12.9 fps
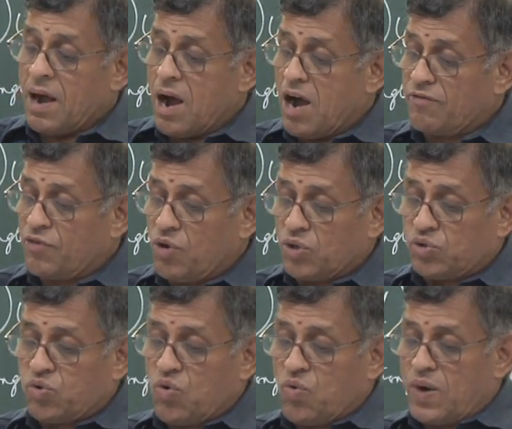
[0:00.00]
Of
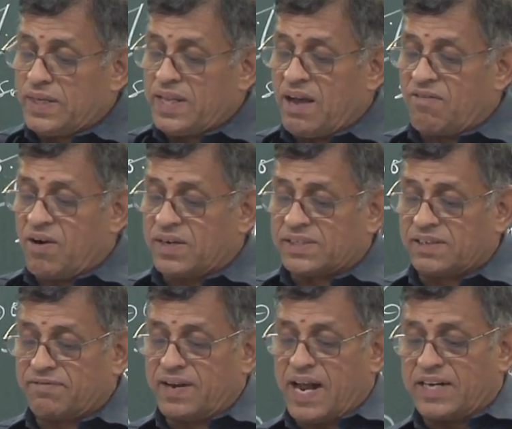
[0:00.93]
those who won the awards
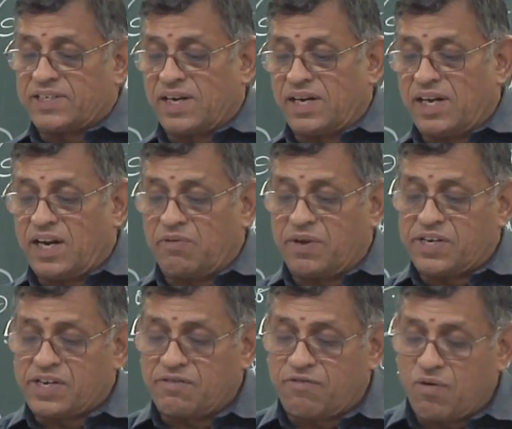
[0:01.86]
of National Innovation